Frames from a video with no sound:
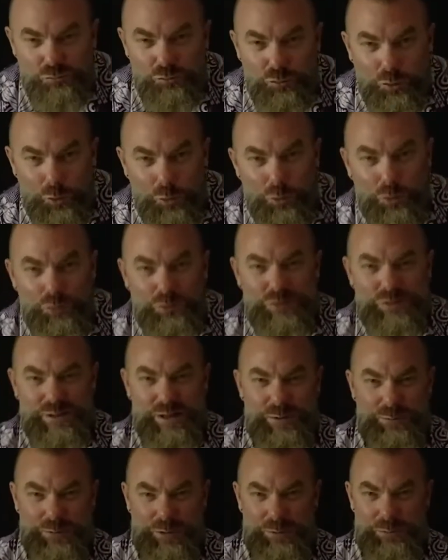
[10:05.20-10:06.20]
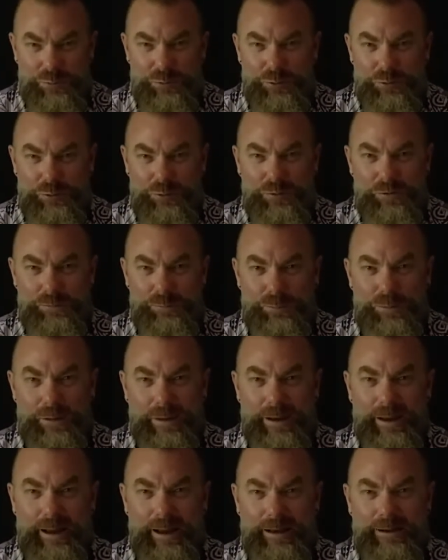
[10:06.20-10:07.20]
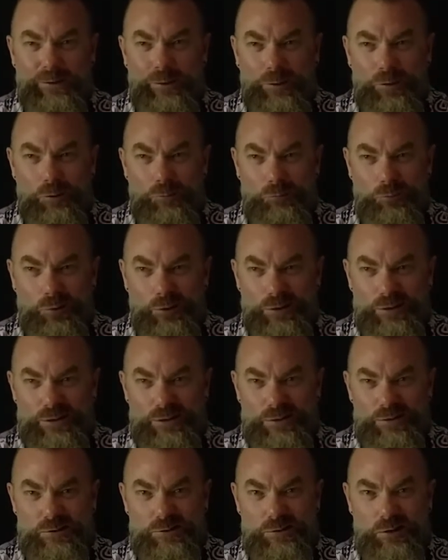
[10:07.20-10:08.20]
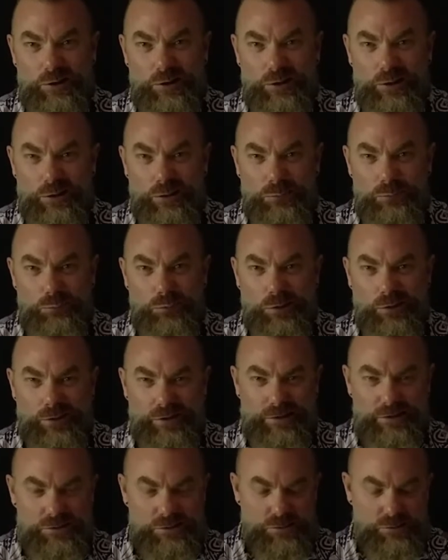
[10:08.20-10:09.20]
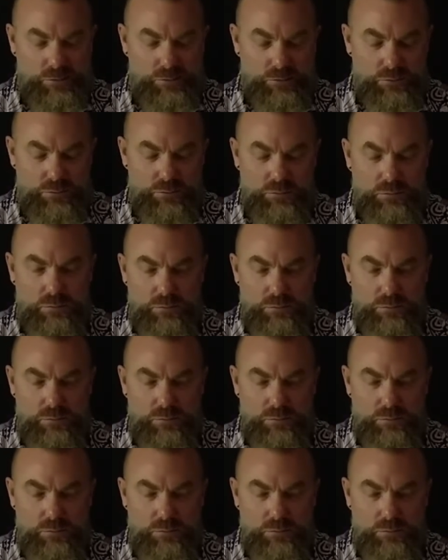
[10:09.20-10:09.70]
roles that people are playing are really stuck in place. So